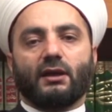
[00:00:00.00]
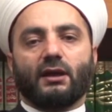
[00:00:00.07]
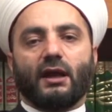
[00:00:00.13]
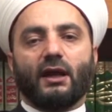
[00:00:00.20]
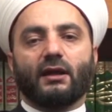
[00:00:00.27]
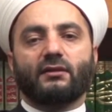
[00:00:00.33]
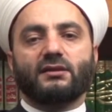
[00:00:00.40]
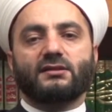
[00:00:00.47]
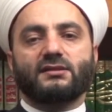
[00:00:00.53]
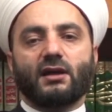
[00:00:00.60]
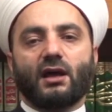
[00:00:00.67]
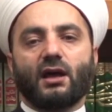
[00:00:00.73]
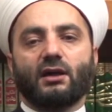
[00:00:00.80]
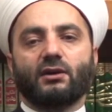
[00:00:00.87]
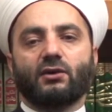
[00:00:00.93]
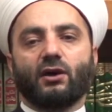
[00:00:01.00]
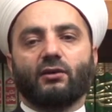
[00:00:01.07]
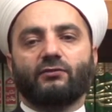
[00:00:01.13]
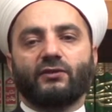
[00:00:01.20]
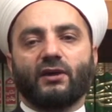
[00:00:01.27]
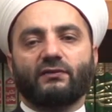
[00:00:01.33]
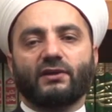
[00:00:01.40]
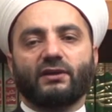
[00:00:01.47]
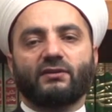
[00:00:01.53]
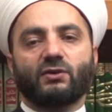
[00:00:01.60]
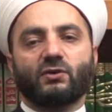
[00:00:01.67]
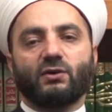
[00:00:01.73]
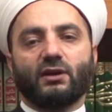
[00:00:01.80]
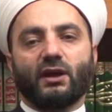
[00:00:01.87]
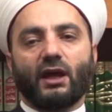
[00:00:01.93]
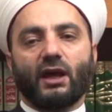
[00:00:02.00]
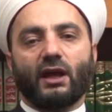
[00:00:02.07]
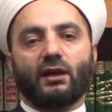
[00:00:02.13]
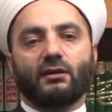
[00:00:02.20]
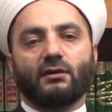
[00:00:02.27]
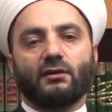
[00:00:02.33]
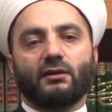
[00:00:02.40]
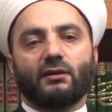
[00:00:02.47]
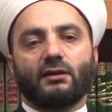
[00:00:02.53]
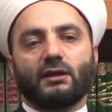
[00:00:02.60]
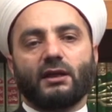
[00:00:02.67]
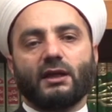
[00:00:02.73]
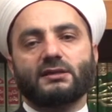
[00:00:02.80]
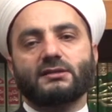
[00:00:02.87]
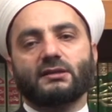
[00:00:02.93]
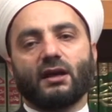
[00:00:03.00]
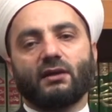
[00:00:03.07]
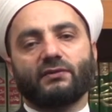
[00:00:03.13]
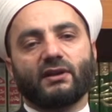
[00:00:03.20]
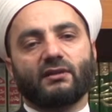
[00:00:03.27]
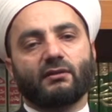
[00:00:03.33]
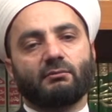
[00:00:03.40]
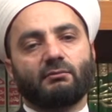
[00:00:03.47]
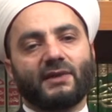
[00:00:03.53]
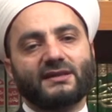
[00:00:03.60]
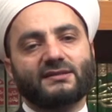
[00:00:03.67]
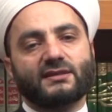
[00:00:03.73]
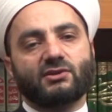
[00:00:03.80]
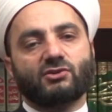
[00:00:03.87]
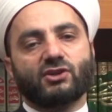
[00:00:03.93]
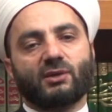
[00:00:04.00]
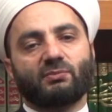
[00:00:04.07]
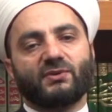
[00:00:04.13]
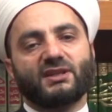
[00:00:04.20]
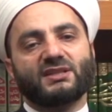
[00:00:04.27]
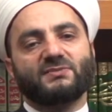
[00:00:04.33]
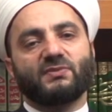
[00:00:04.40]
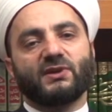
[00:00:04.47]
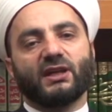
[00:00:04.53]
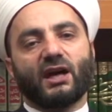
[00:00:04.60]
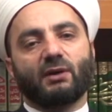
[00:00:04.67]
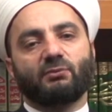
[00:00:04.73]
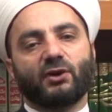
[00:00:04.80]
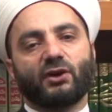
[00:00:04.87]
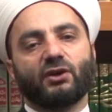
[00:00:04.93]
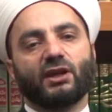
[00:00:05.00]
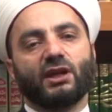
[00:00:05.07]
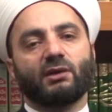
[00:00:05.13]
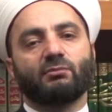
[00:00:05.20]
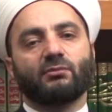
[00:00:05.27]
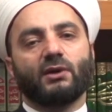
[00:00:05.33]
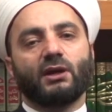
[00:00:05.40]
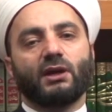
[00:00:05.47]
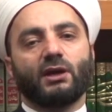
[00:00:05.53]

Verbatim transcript: and the sign of loving the Qur'an is loving the Messenger, peace be upon him,